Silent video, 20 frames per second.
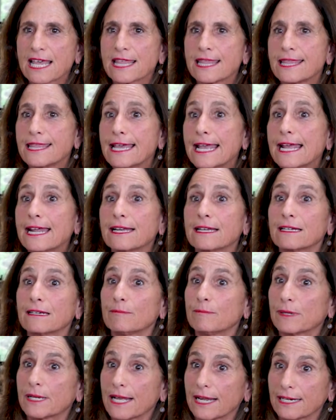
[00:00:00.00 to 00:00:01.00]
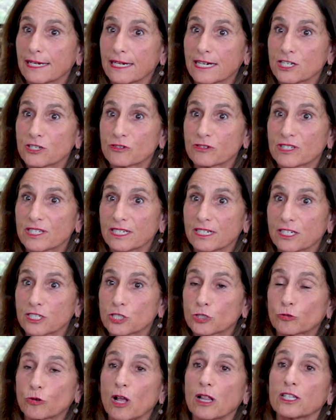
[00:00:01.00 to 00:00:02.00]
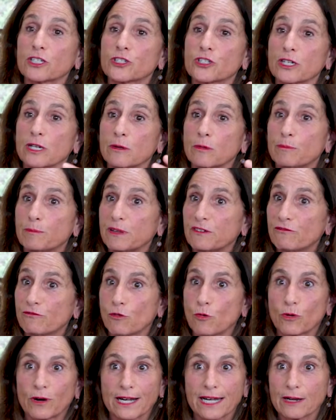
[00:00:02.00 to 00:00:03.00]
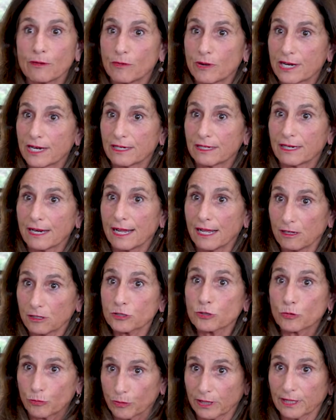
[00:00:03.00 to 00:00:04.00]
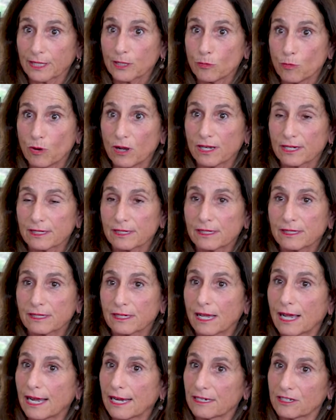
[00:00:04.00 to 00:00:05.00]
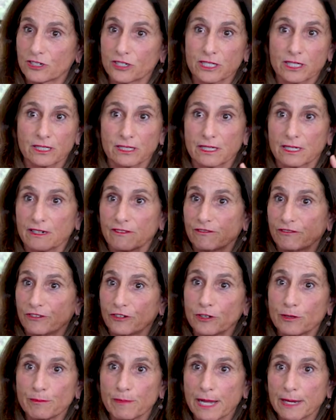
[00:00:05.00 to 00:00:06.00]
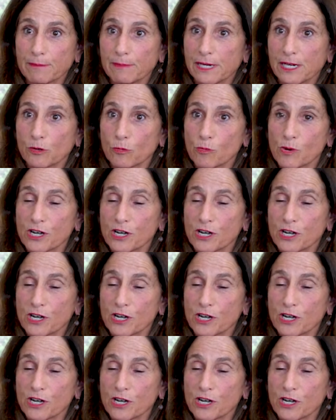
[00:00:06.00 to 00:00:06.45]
Then getting interested in astrology before anyone else really was, I just confirmed my being